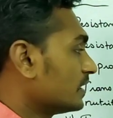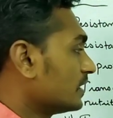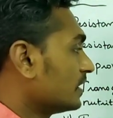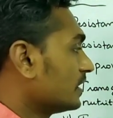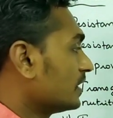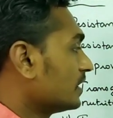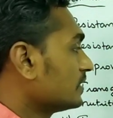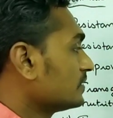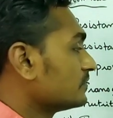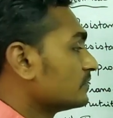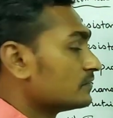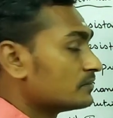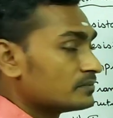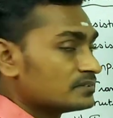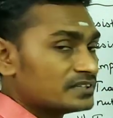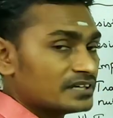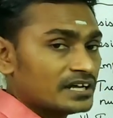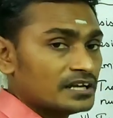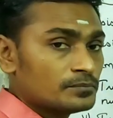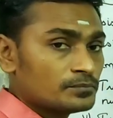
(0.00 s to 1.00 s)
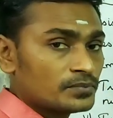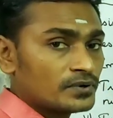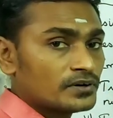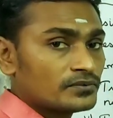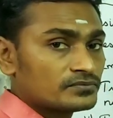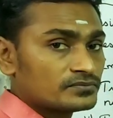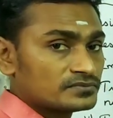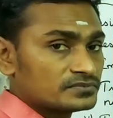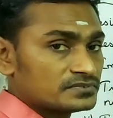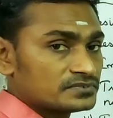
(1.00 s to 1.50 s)
and with the help
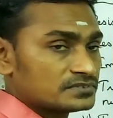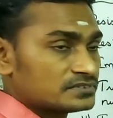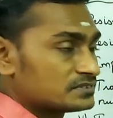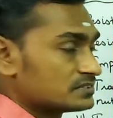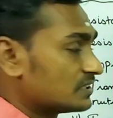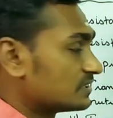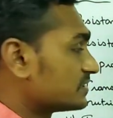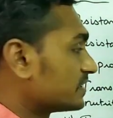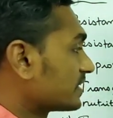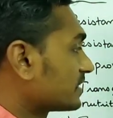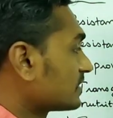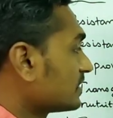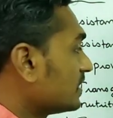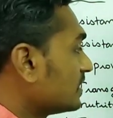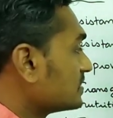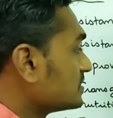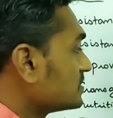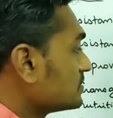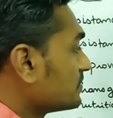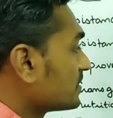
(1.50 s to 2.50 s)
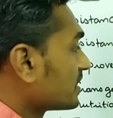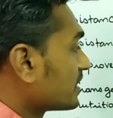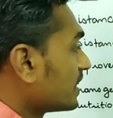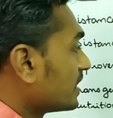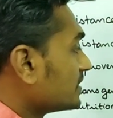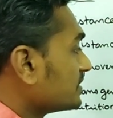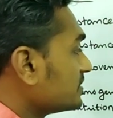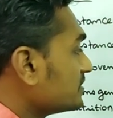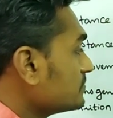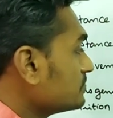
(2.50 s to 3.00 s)
of the technology we
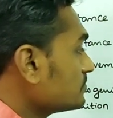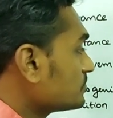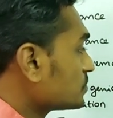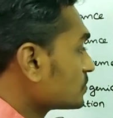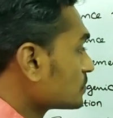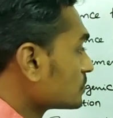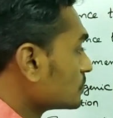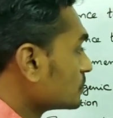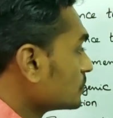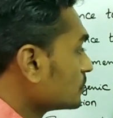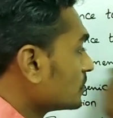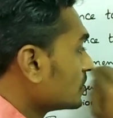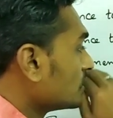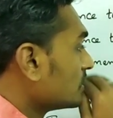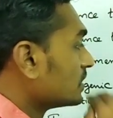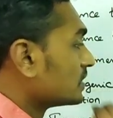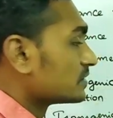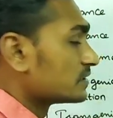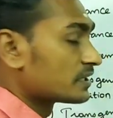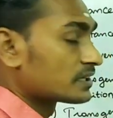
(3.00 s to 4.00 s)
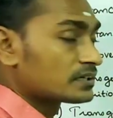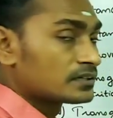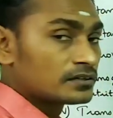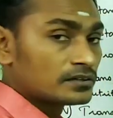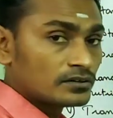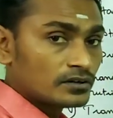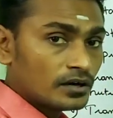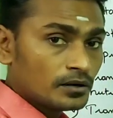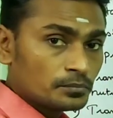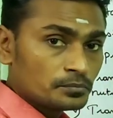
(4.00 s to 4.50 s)
can improve the
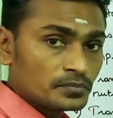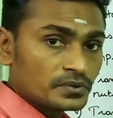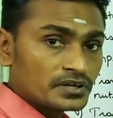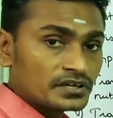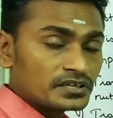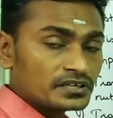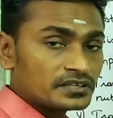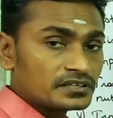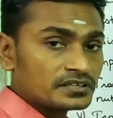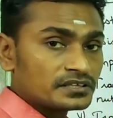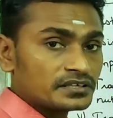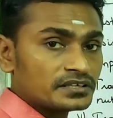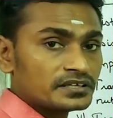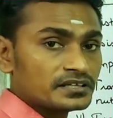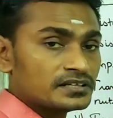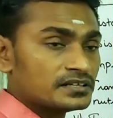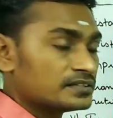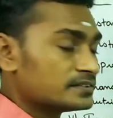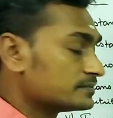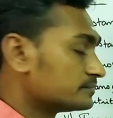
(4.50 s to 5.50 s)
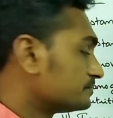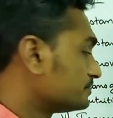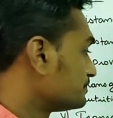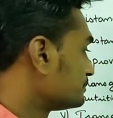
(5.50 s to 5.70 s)
crop yield.